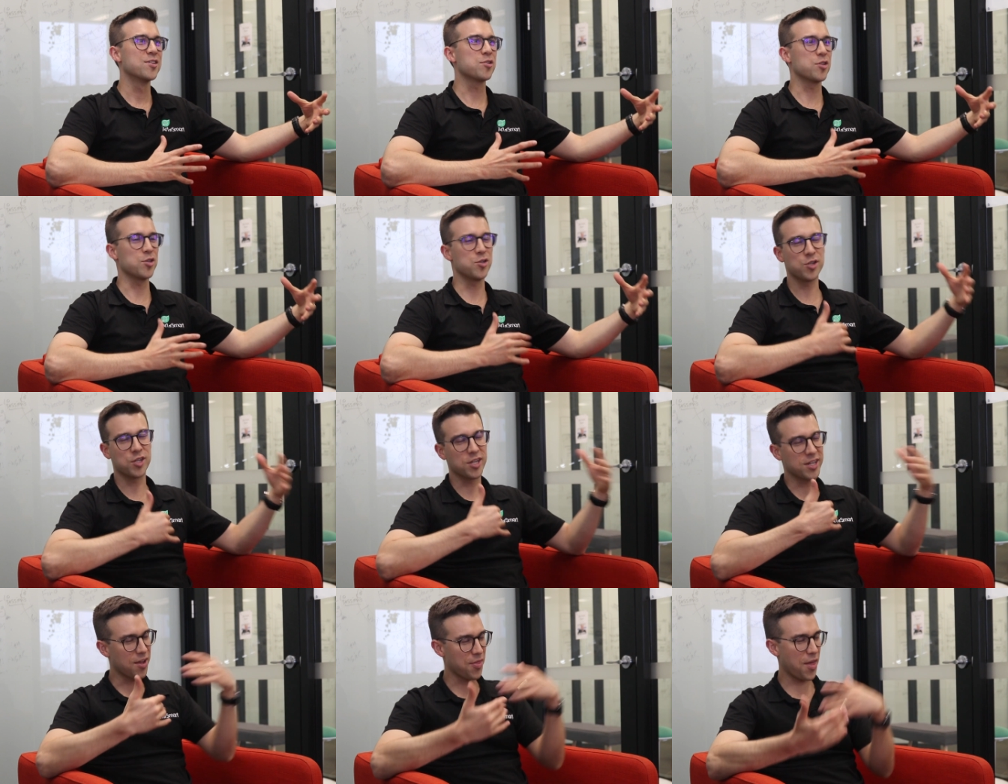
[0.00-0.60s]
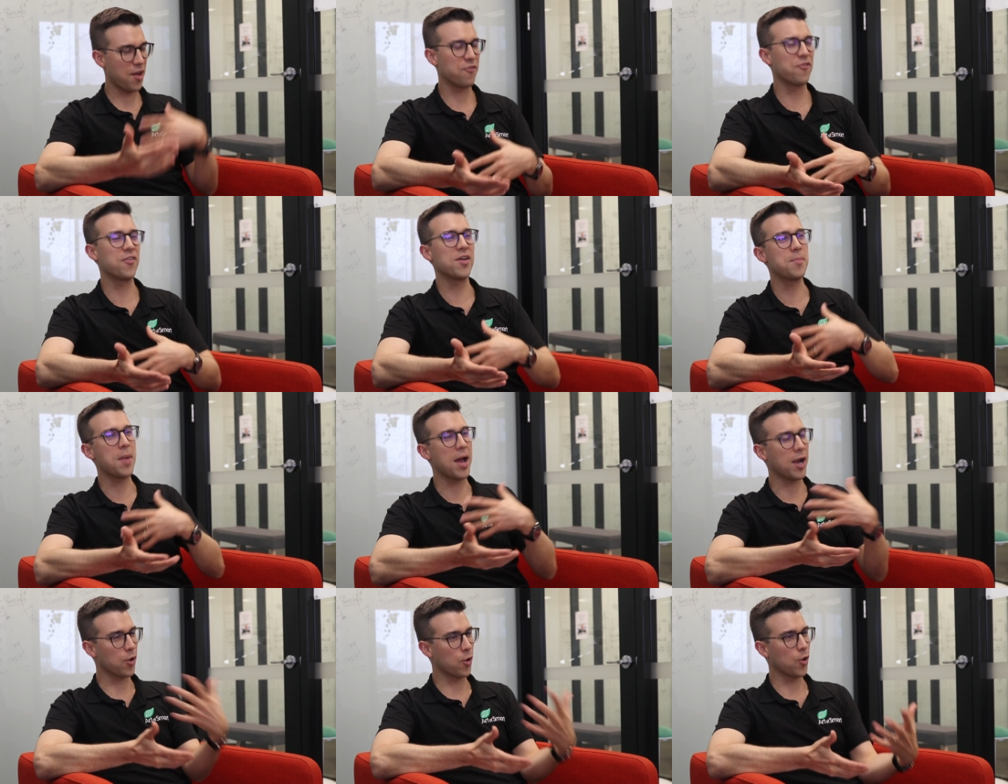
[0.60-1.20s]
So you could get that
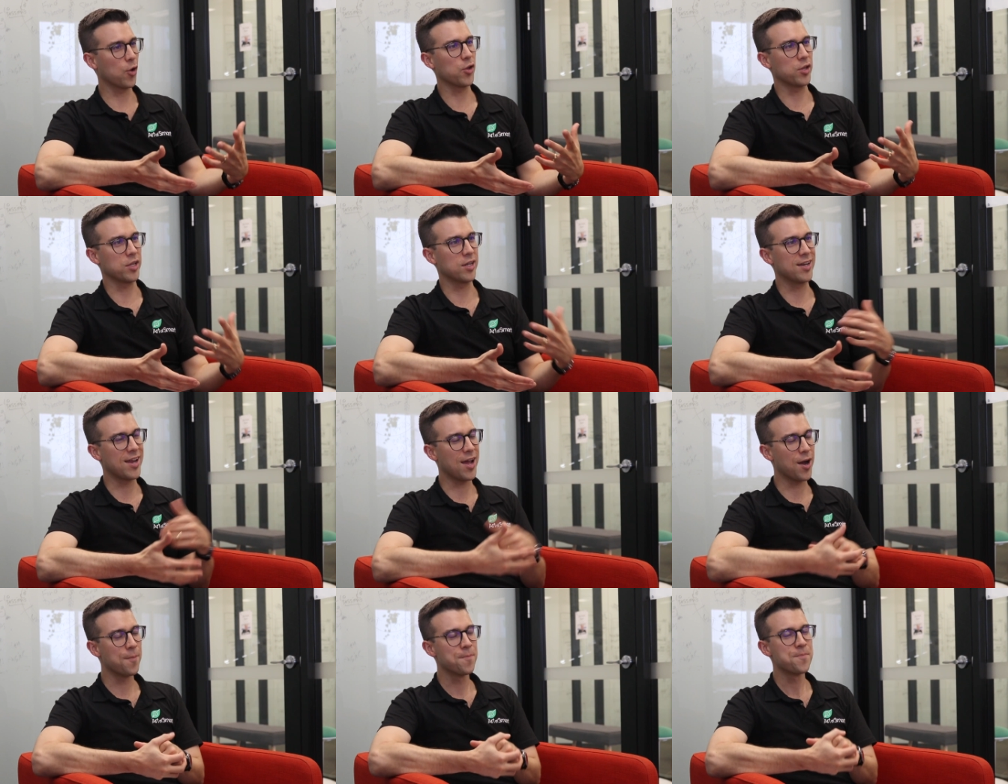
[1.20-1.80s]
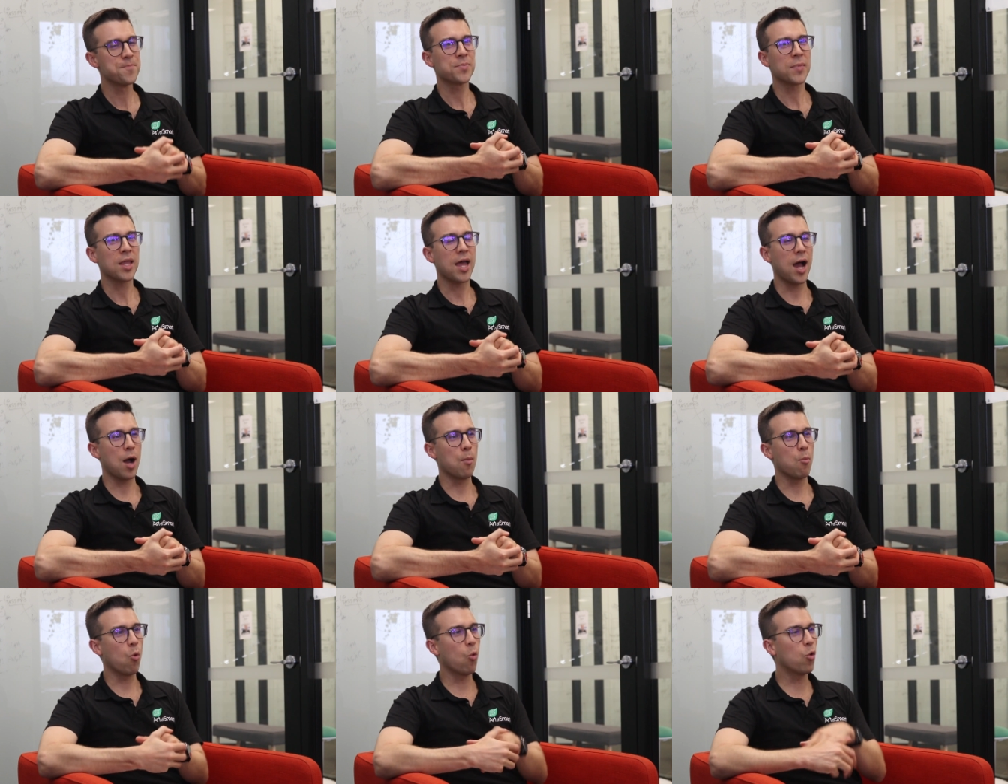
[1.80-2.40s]
feedback earlier. Now,
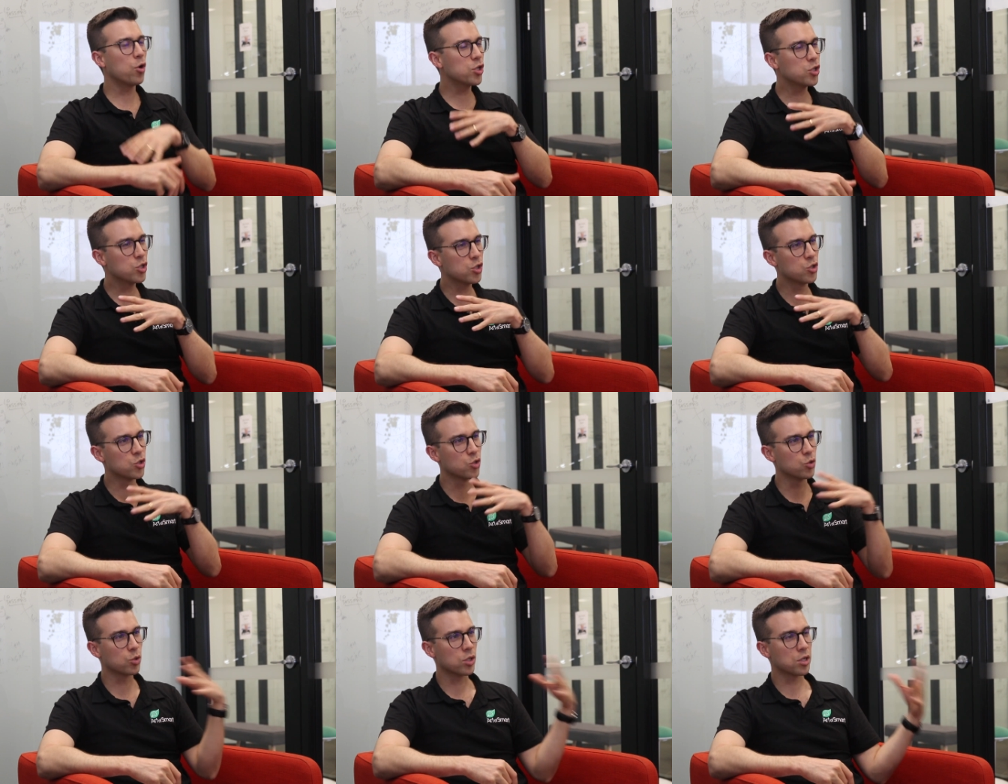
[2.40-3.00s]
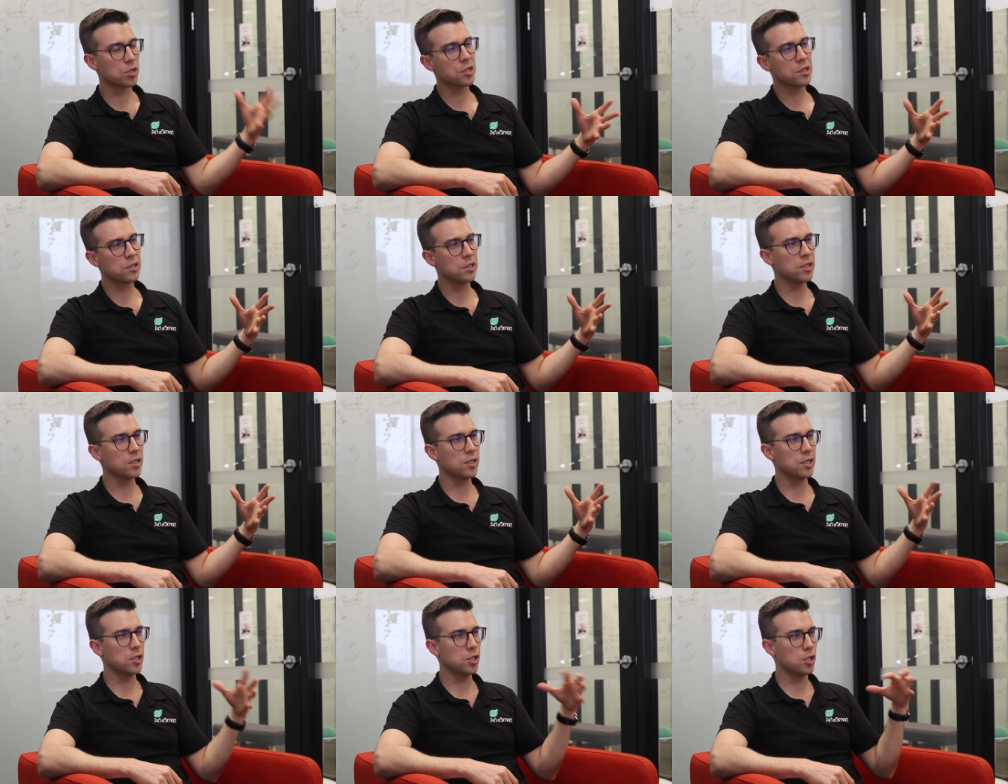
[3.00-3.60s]
what did you do? Because
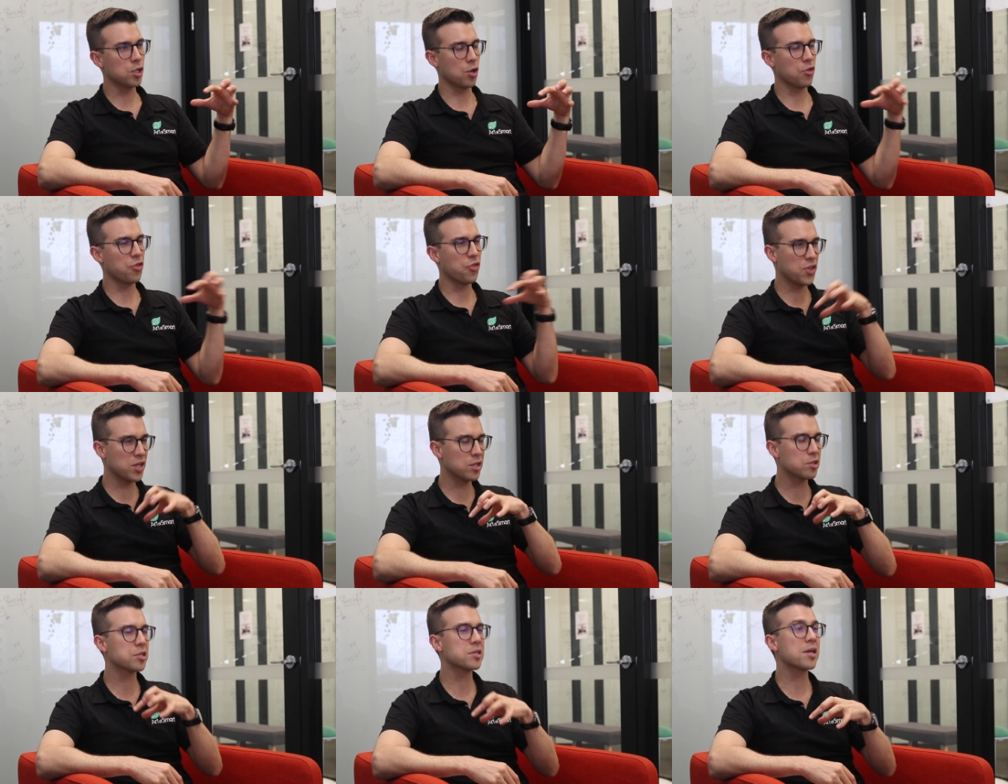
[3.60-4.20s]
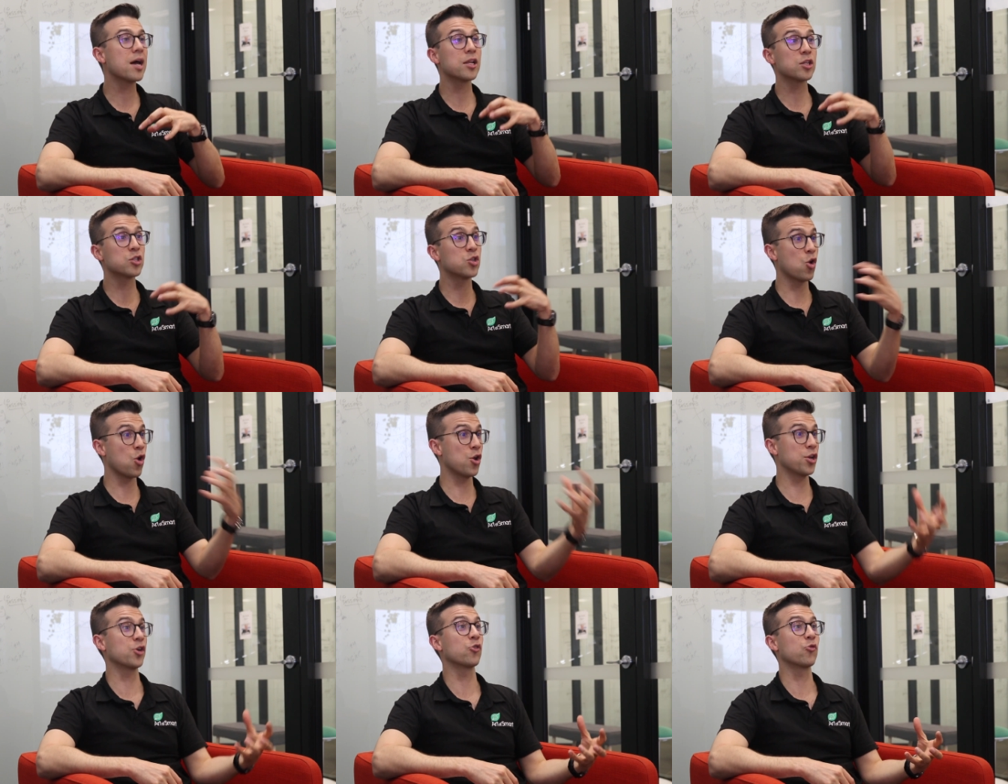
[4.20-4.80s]
clearly, you know, things started
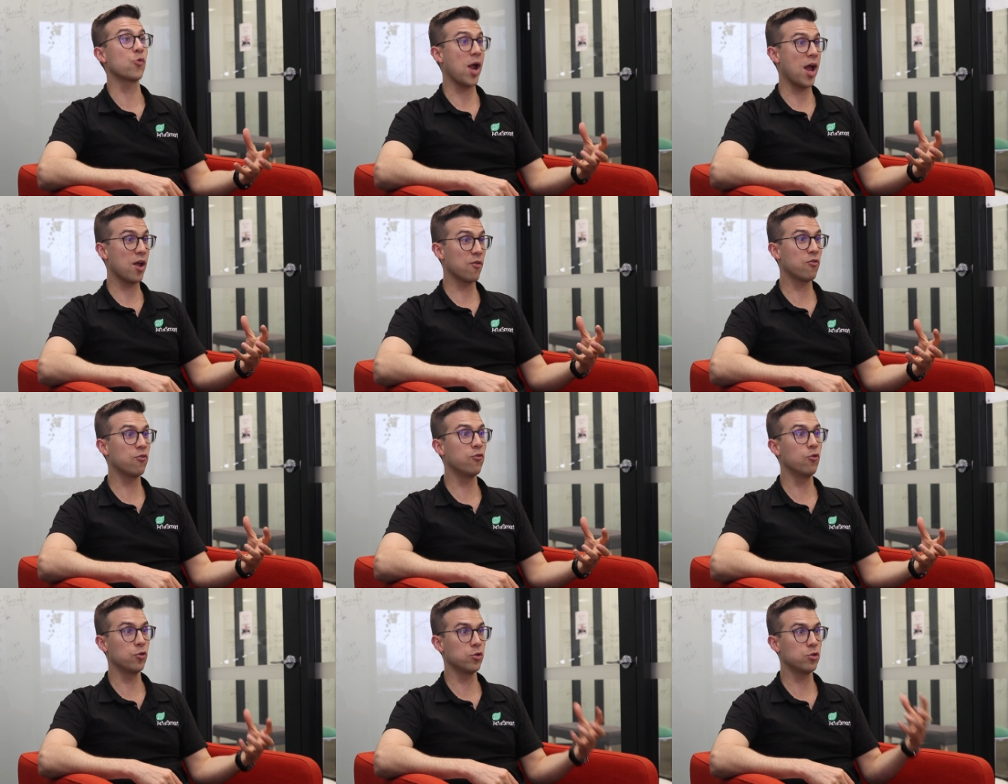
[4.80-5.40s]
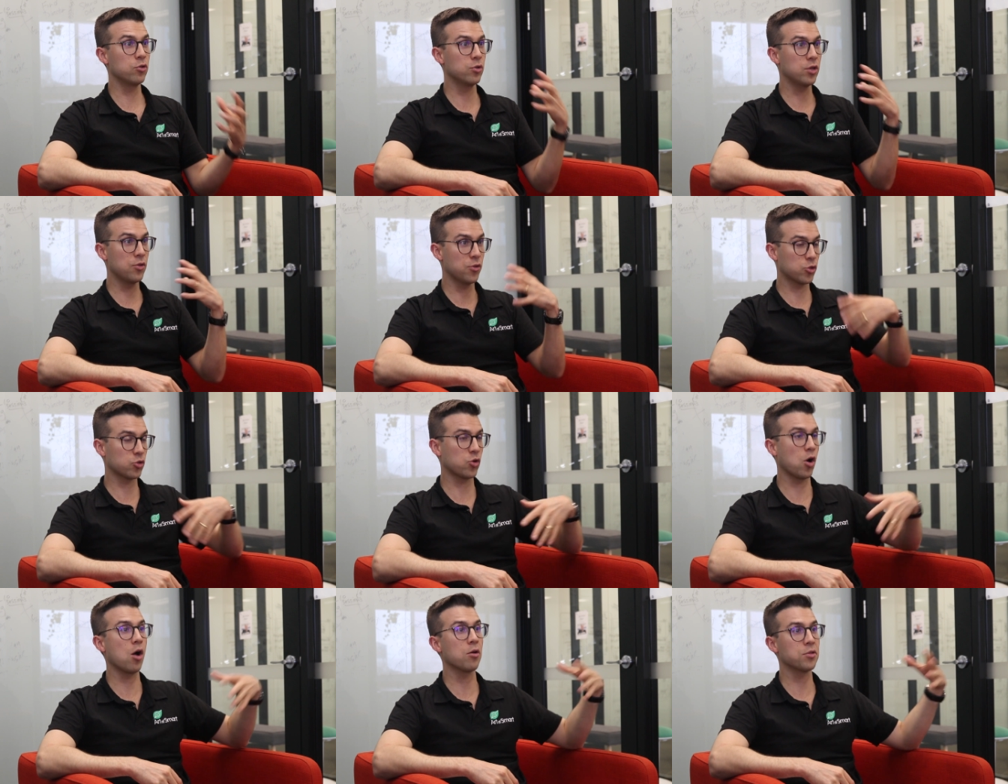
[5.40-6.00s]
turning around for you in the
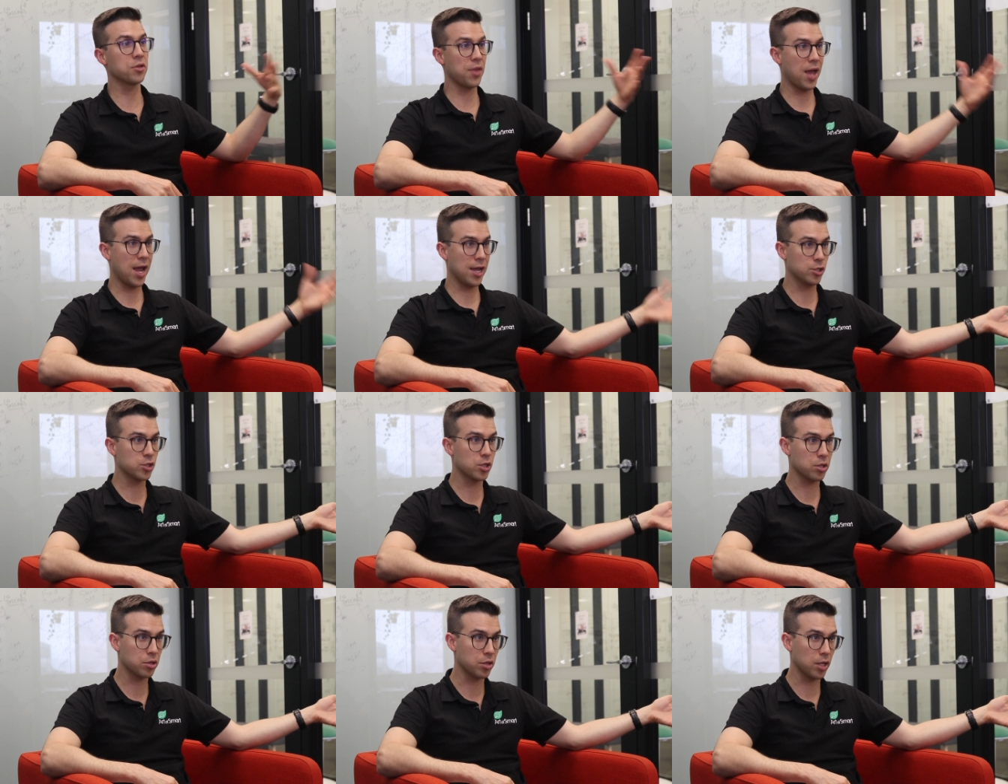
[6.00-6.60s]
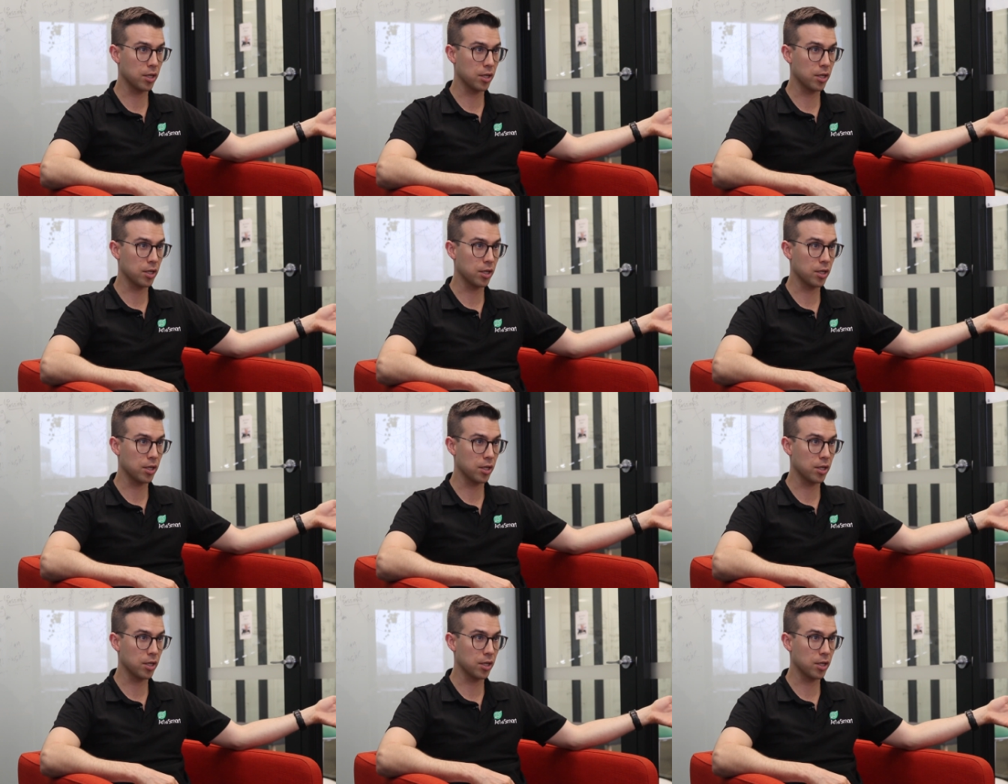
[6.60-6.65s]
trials and the HSC,